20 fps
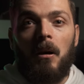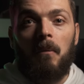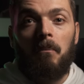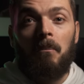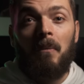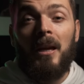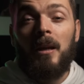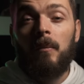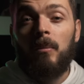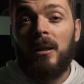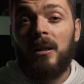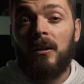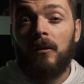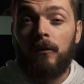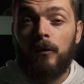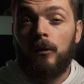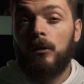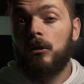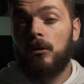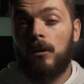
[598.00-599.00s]
maybe in a
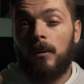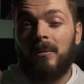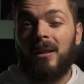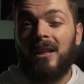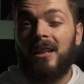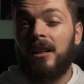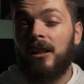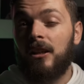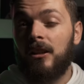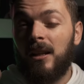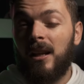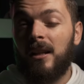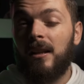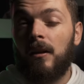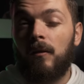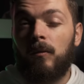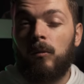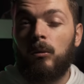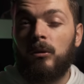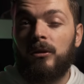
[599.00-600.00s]
future update they could add
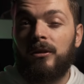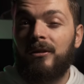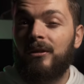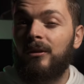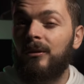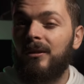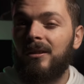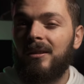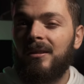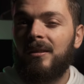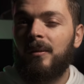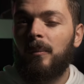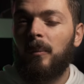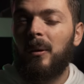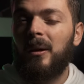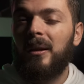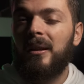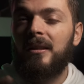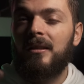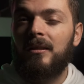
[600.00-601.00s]
that 42 just to
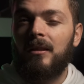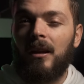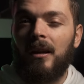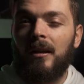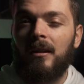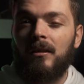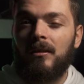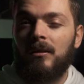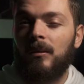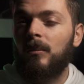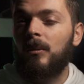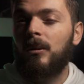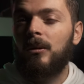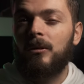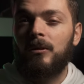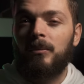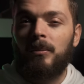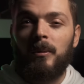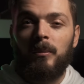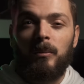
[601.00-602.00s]
please like some of
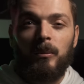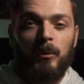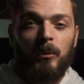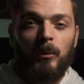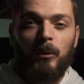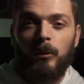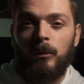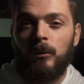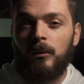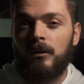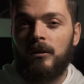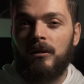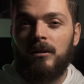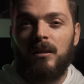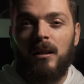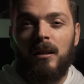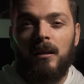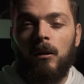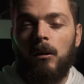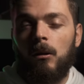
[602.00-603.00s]
those people who are
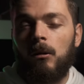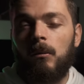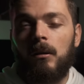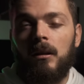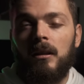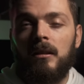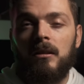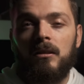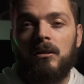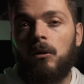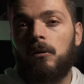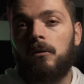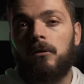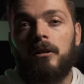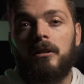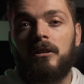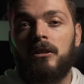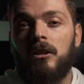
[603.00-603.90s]
just like, oh well, it doesn't offer it